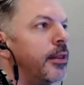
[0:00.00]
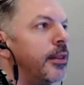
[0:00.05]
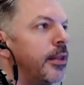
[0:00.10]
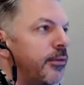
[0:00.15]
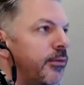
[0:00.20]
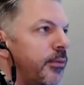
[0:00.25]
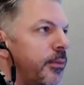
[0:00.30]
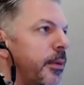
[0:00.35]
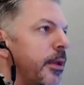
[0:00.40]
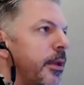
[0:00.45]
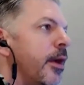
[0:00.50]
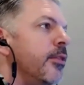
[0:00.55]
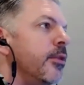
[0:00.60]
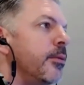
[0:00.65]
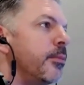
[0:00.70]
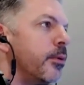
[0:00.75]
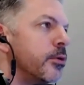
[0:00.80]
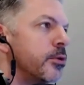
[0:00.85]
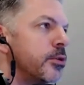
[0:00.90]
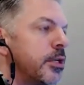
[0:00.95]
And leaving behind yeah.
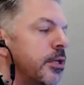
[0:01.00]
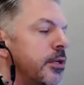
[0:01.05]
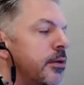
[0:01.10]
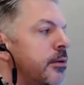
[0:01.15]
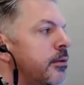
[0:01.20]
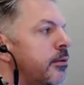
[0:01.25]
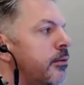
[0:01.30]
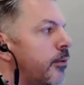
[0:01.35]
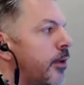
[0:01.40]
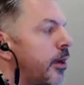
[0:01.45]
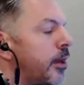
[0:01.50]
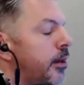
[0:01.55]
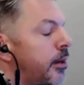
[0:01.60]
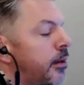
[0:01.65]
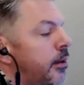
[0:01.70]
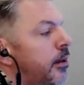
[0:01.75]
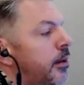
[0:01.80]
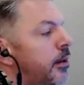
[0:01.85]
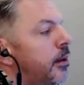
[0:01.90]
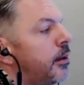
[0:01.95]
the bullshit, right?
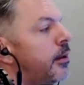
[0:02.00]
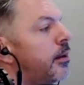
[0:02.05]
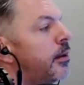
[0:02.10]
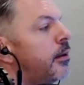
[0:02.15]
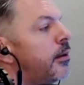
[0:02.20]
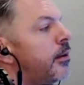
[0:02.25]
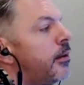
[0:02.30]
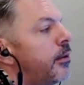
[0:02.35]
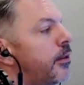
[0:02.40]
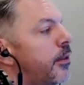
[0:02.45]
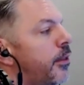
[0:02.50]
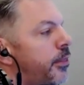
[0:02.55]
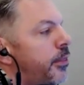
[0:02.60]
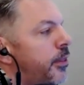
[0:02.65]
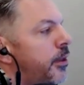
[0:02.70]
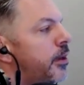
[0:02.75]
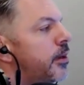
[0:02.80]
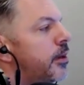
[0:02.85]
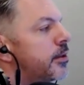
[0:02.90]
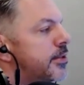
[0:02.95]
The
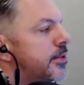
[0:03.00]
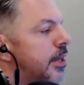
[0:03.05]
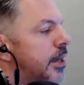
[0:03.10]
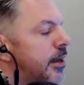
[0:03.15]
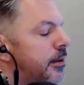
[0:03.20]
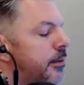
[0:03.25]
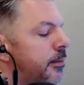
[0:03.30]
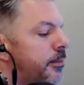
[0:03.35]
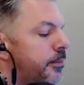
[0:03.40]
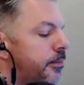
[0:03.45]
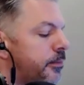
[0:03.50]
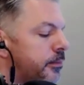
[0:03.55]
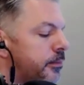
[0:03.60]
thing is that